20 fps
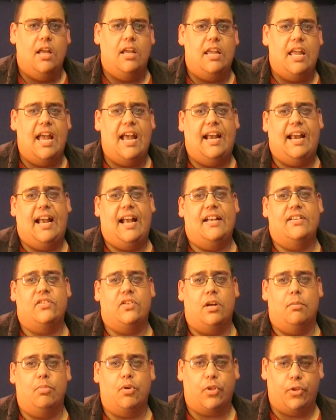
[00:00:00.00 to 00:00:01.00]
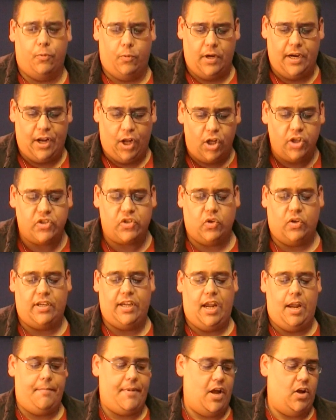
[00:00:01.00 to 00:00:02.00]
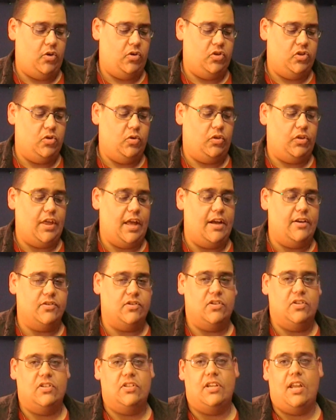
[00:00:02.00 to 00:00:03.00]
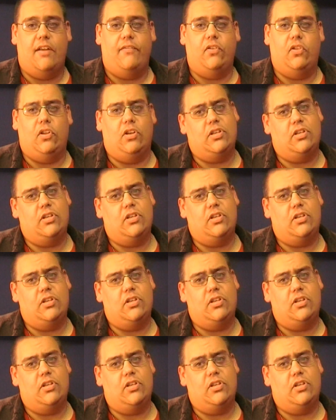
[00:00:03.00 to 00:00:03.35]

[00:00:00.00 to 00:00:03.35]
Yeah, guys, number three also came out in 2007.